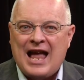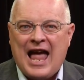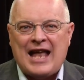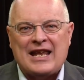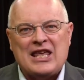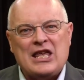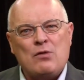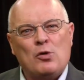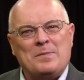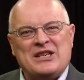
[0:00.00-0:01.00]
and he
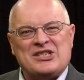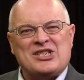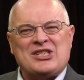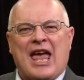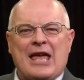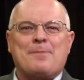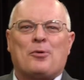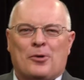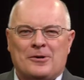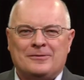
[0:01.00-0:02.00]
will be
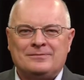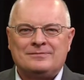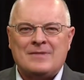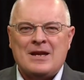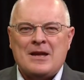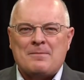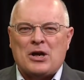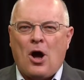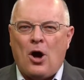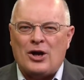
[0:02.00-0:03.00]
stable
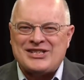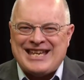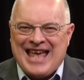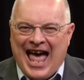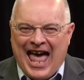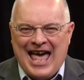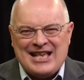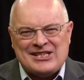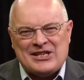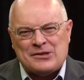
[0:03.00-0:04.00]
because he
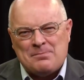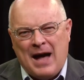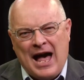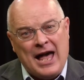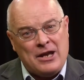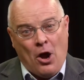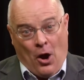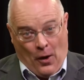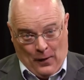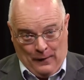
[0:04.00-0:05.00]
has his mind,
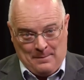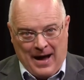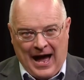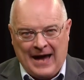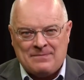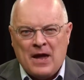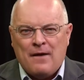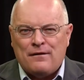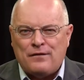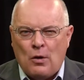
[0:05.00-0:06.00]
her mind,
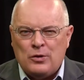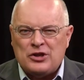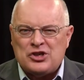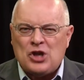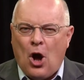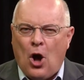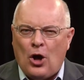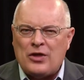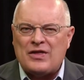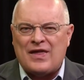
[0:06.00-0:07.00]
focused
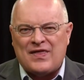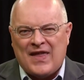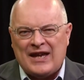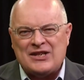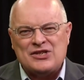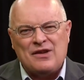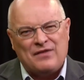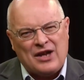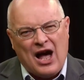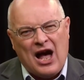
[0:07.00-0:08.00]
on the things
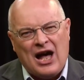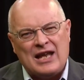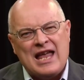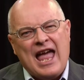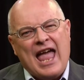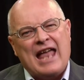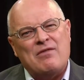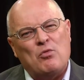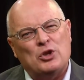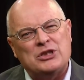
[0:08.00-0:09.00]
of God
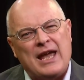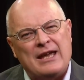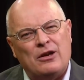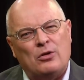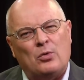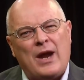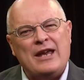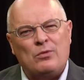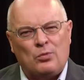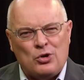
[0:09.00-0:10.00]
and will take
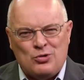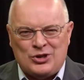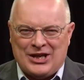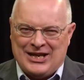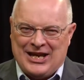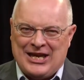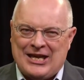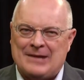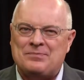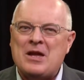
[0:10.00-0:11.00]
great root in
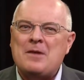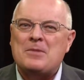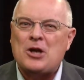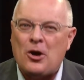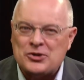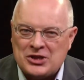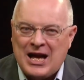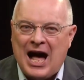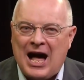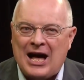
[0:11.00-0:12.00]
him because
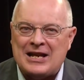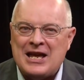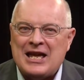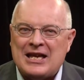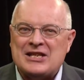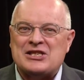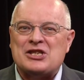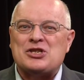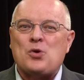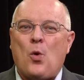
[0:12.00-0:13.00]
God is
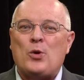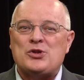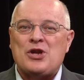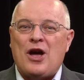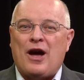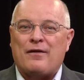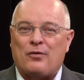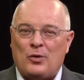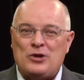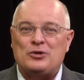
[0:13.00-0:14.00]
the source of
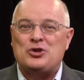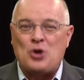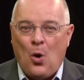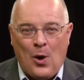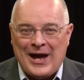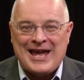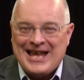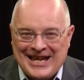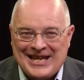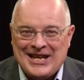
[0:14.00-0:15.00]
real joy.
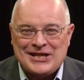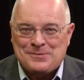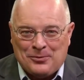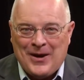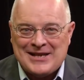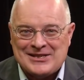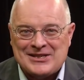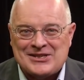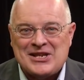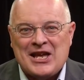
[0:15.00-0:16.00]
In his
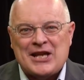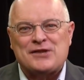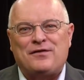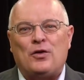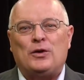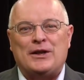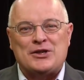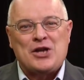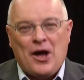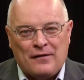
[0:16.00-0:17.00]
presence is
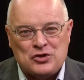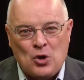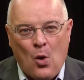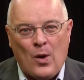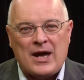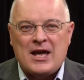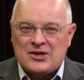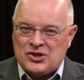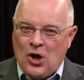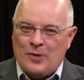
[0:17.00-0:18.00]
fullness of joy.
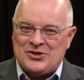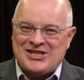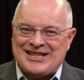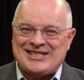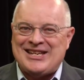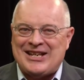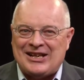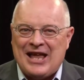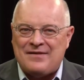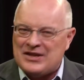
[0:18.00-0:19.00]
Psalm 16
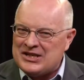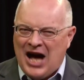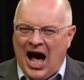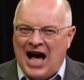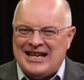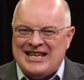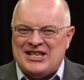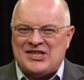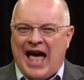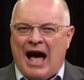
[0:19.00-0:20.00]
11. God
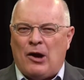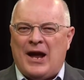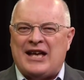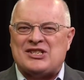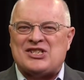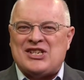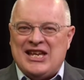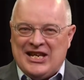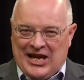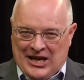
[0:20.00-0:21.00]
is our
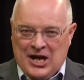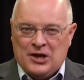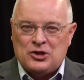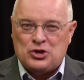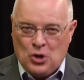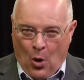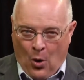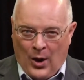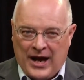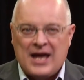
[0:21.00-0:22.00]
exceeding
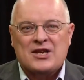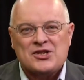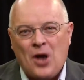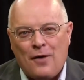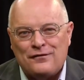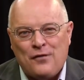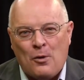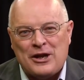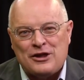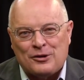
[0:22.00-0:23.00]
joy. Psalm
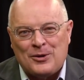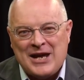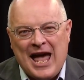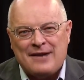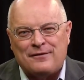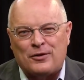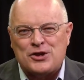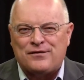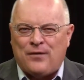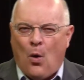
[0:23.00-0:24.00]
43 and
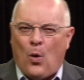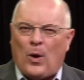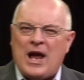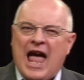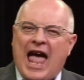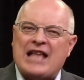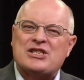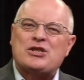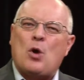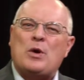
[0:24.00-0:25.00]
verse 4. And
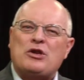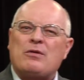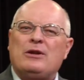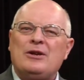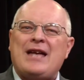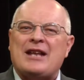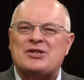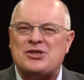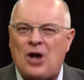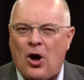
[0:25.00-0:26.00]
so when you look at a
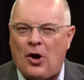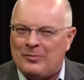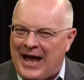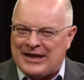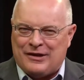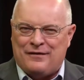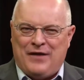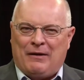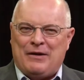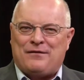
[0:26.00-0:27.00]
psalm like the
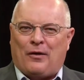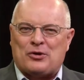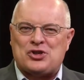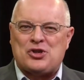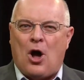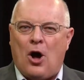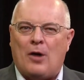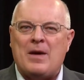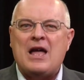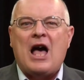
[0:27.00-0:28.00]
very first
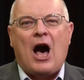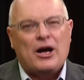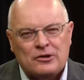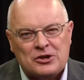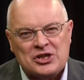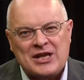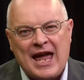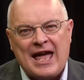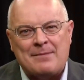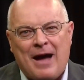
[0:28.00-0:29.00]
psalm,
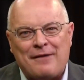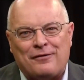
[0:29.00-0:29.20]
understand, my